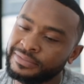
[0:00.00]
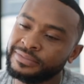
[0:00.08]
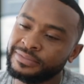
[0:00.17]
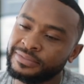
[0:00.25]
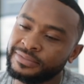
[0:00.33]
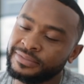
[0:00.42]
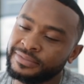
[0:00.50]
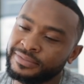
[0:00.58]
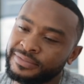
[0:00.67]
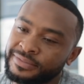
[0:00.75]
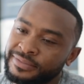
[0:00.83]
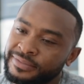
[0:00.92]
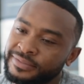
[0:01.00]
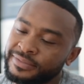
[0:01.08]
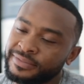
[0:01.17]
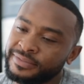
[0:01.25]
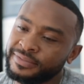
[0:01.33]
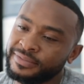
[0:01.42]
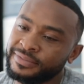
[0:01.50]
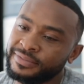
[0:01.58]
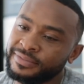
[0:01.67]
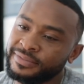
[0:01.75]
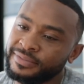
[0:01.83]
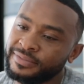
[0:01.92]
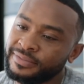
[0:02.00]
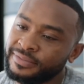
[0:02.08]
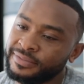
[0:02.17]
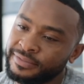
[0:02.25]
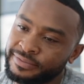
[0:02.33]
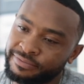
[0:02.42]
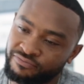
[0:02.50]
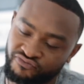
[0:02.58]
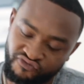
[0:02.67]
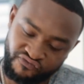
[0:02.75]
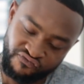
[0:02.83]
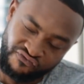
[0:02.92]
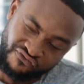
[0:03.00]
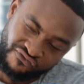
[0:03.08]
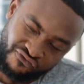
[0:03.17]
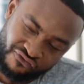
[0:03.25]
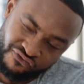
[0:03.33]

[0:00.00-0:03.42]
[no speech]